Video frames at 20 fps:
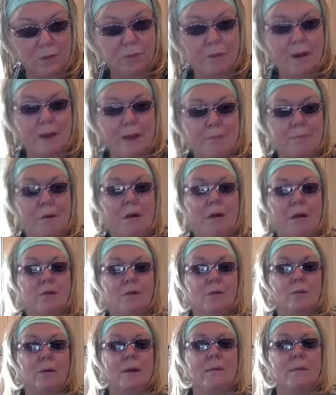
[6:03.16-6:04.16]
Grandpa
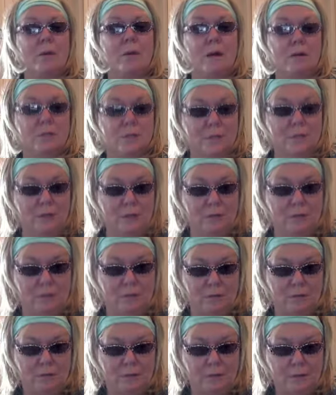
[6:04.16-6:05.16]
and Grandma too,
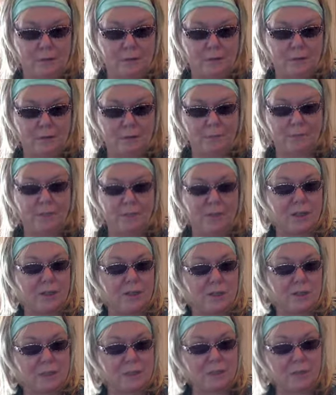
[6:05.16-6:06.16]

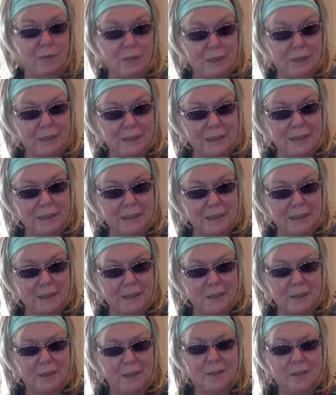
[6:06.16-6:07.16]
because if we didn't,
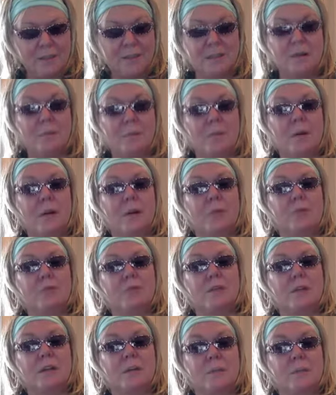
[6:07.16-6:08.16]
somebody was
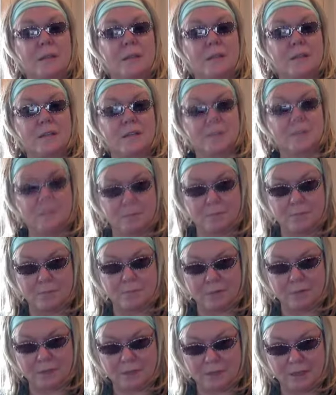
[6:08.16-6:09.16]
going to be in some
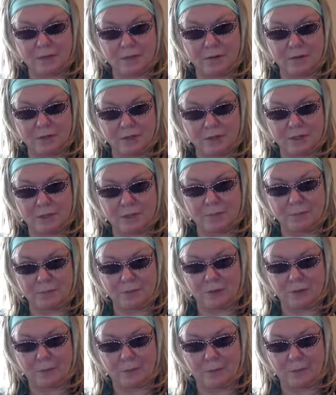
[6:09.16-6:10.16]
serious deep
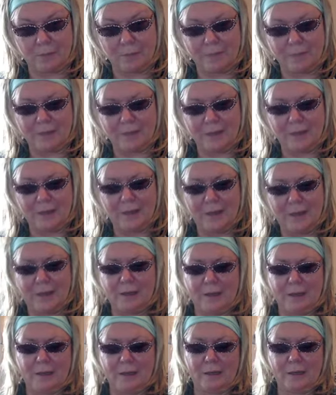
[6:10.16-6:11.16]
trouble.
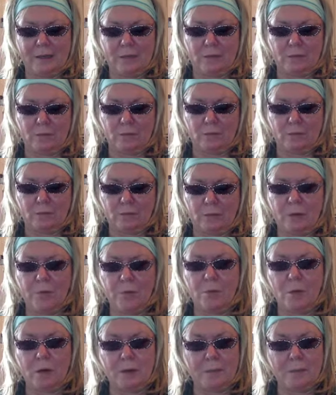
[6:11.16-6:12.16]
And we
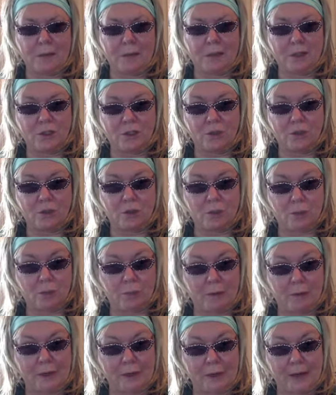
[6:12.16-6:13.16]
want to make sure that
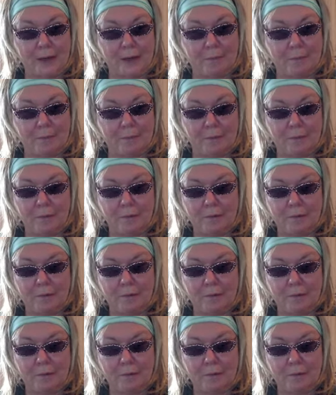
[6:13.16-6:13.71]
we kept